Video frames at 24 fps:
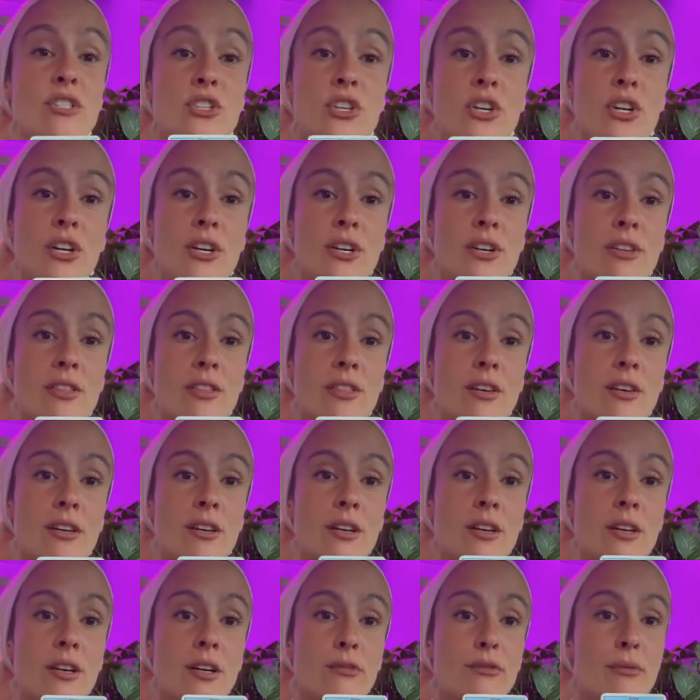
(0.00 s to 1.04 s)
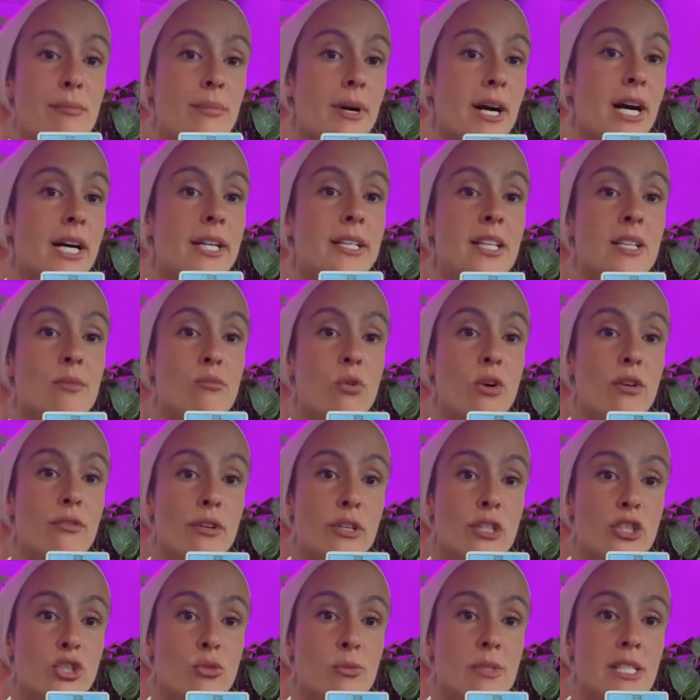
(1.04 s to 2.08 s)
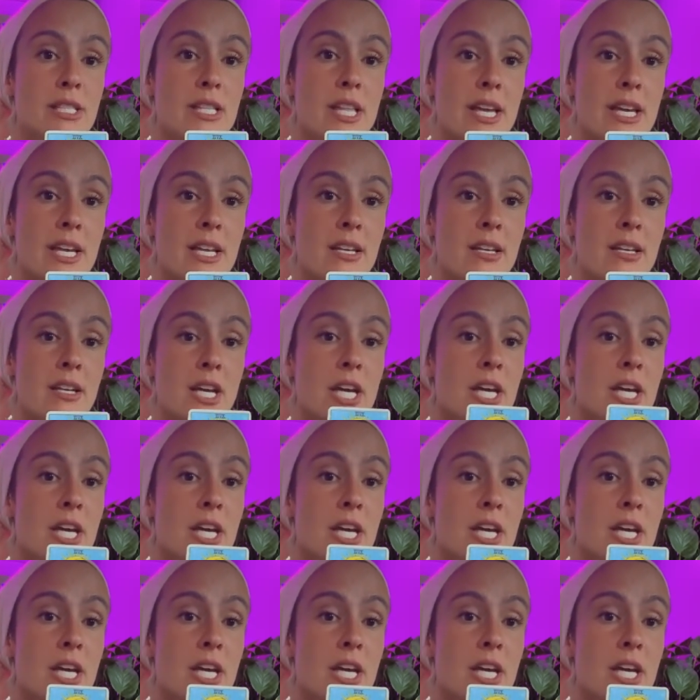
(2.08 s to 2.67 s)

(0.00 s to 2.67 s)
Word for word: to earth, of embodying more virtuous light.